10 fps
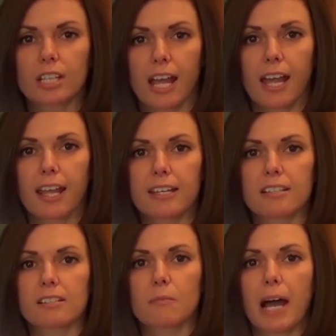day
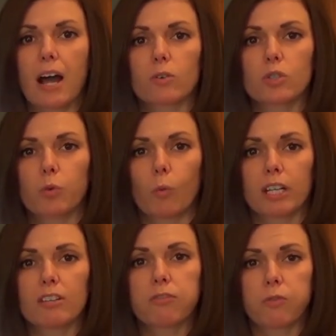is about
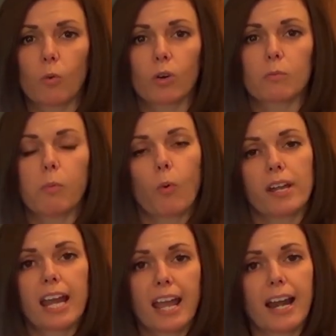
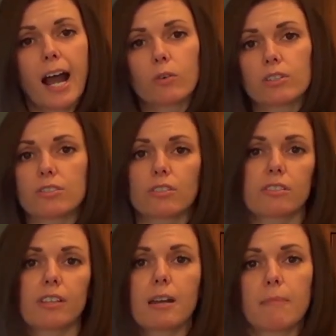24.8 hours,
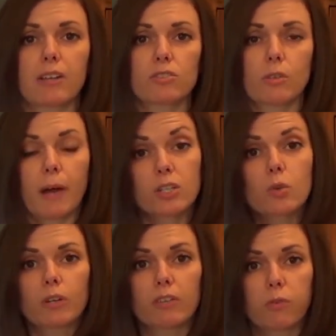or that amounts to about
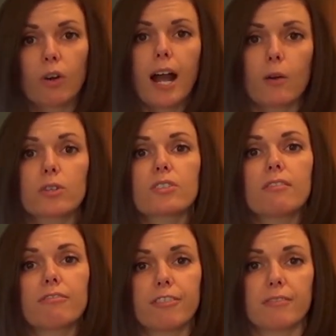24 hours
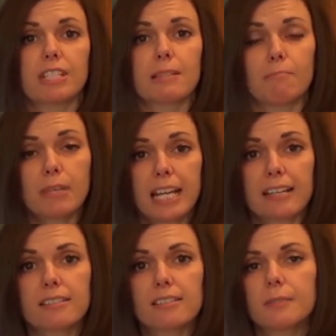and 50
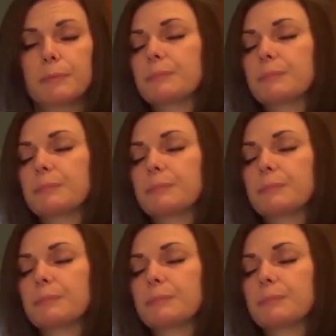minutes.